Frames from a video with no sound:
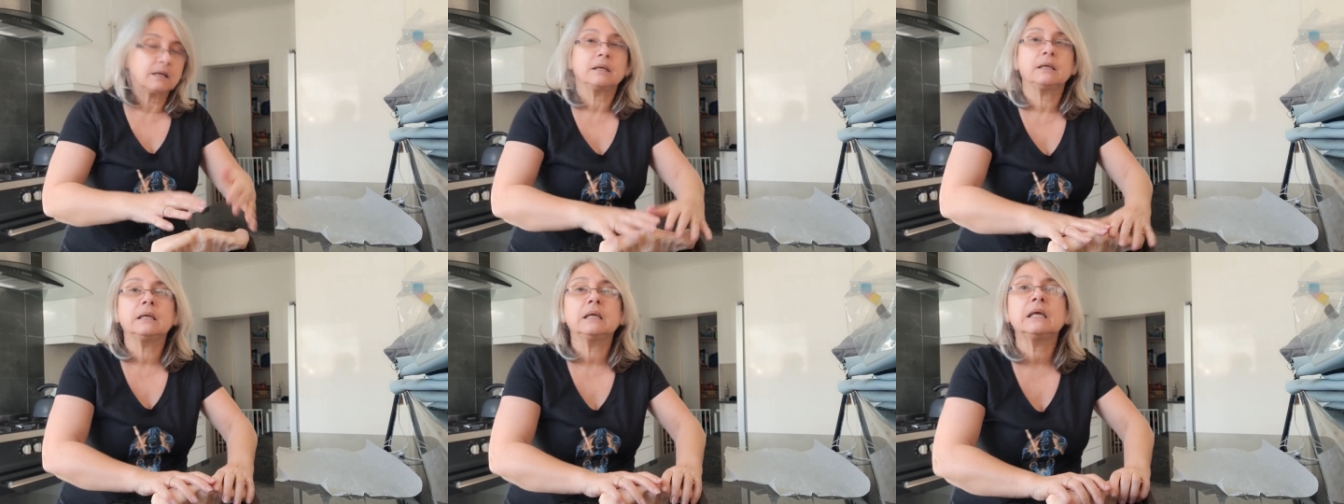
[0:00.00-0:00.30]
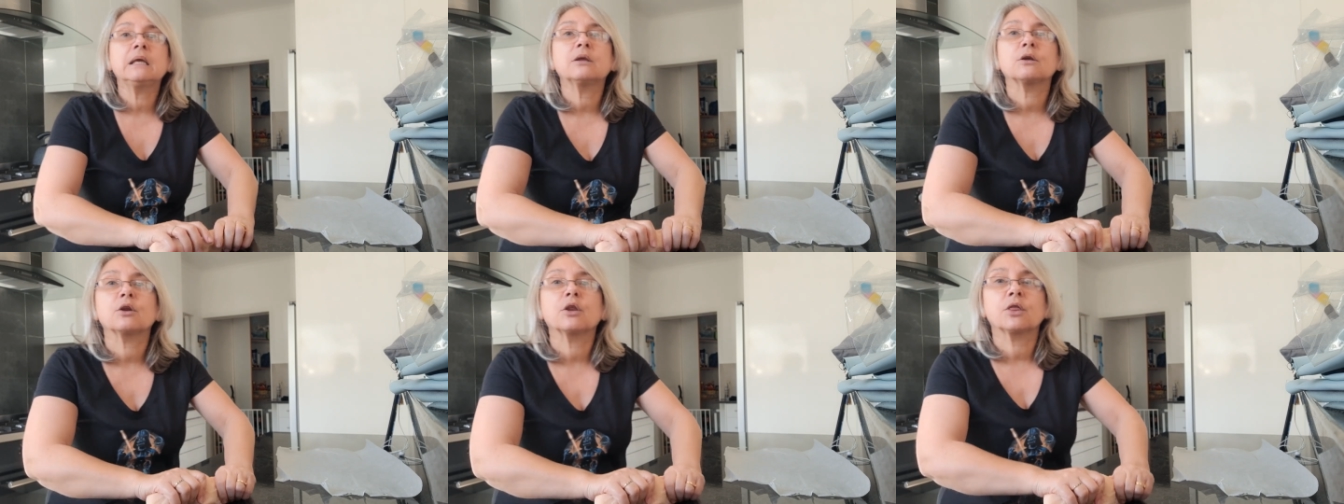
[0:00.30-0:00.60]

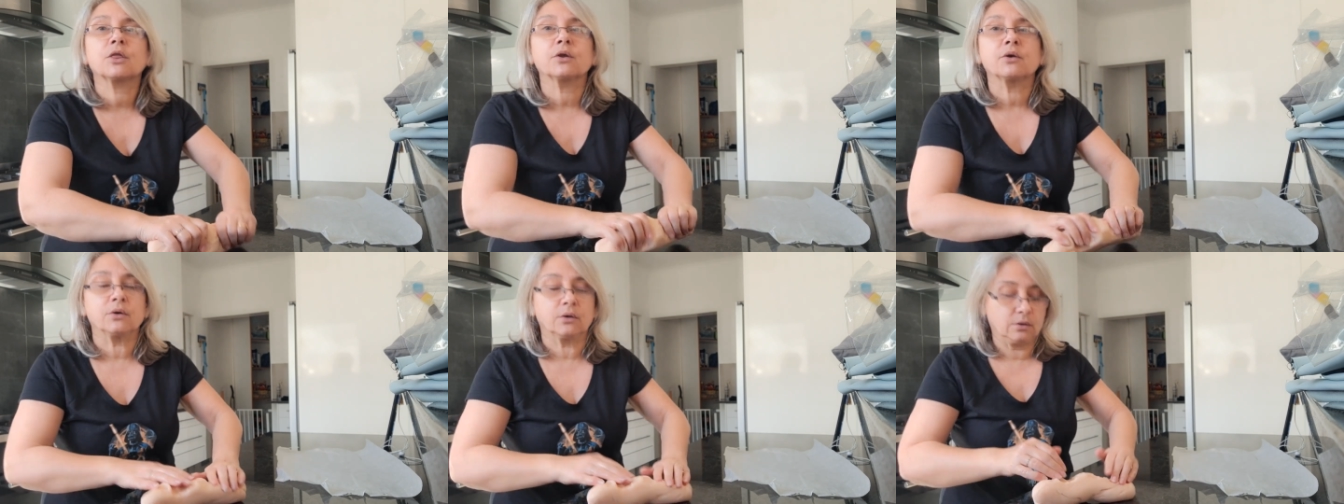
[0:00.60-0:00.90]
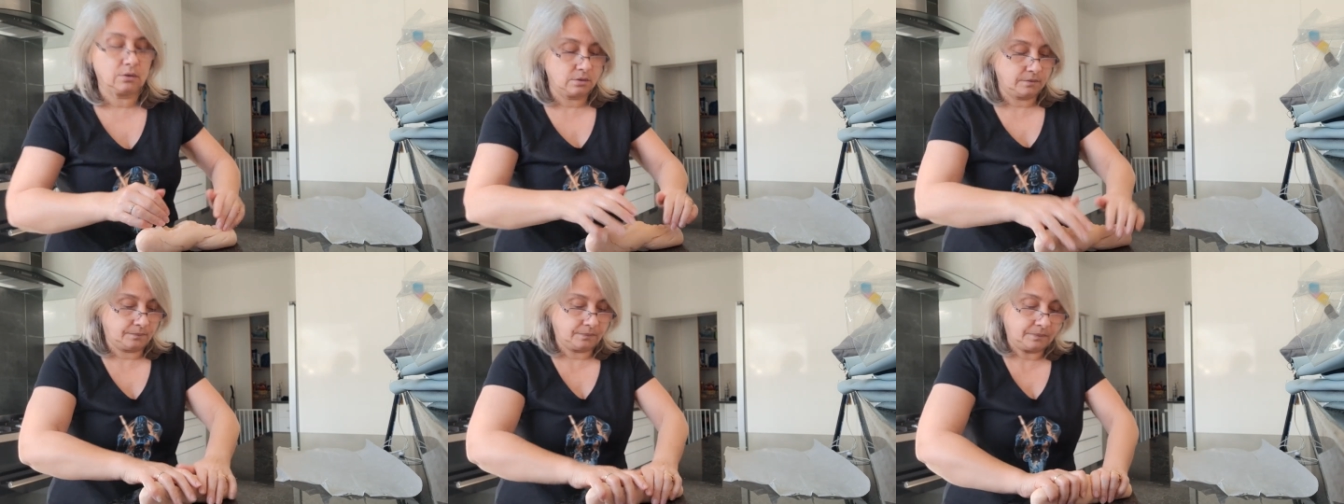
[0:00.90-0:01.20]
knead it
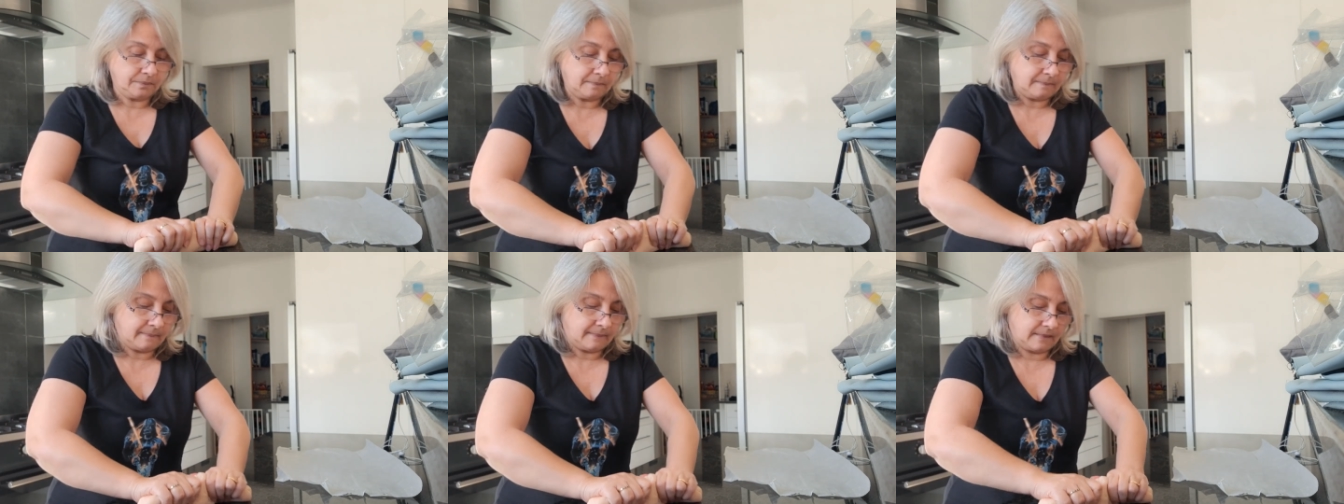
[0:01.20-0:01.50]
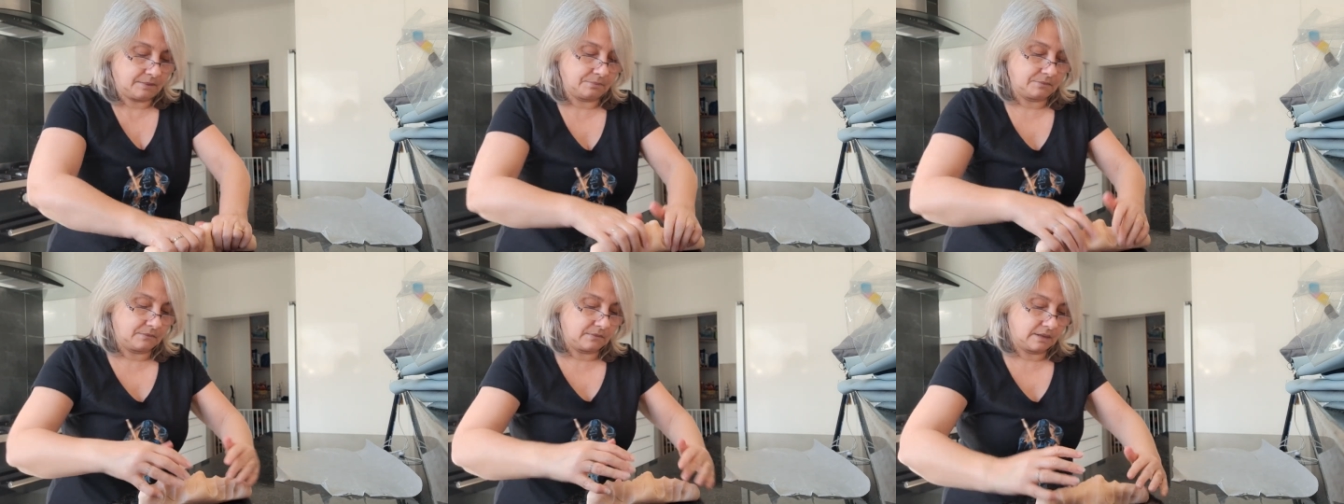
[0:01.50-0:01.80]
through,
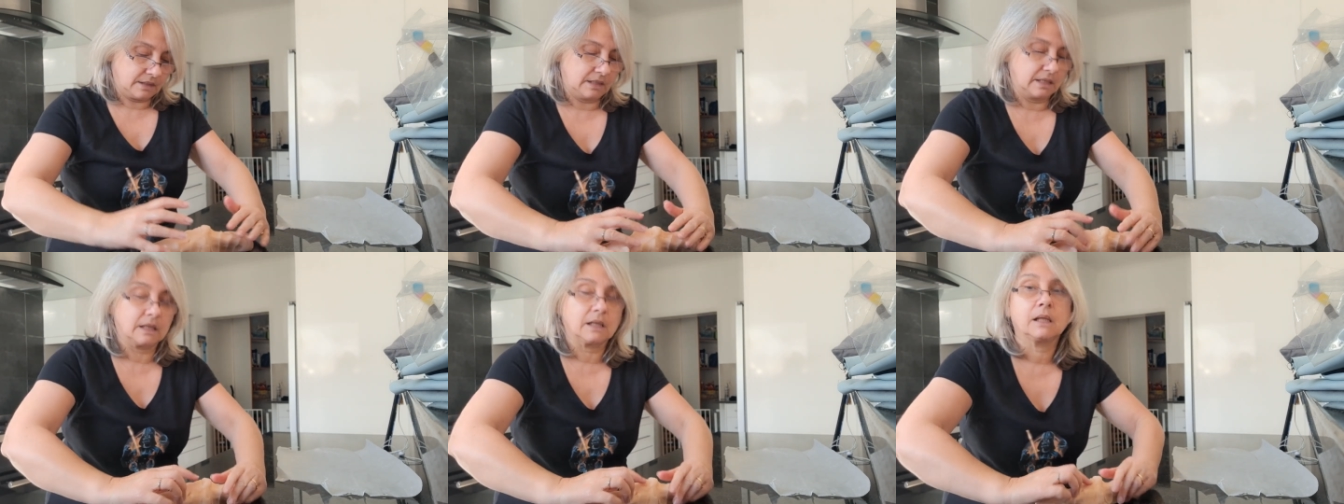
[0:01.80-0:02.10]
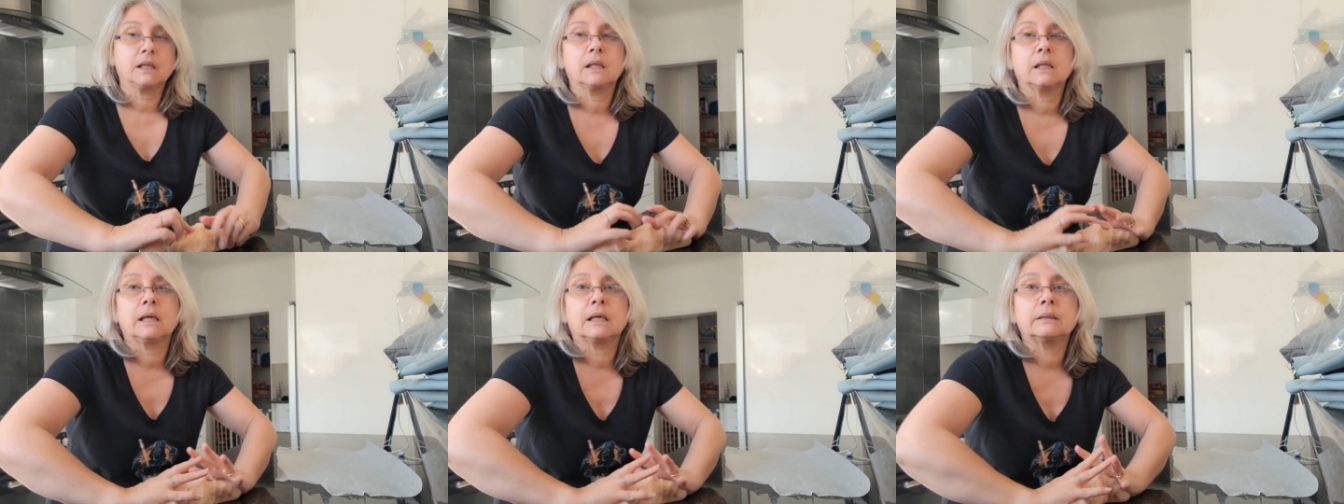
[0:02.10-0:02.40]

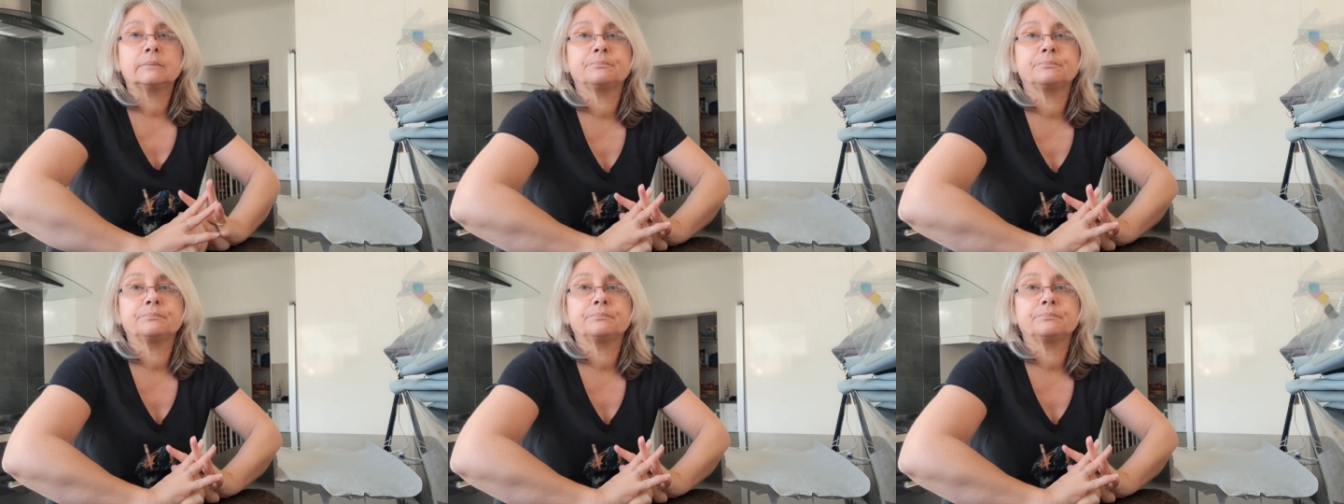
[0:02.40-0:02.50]
it'll,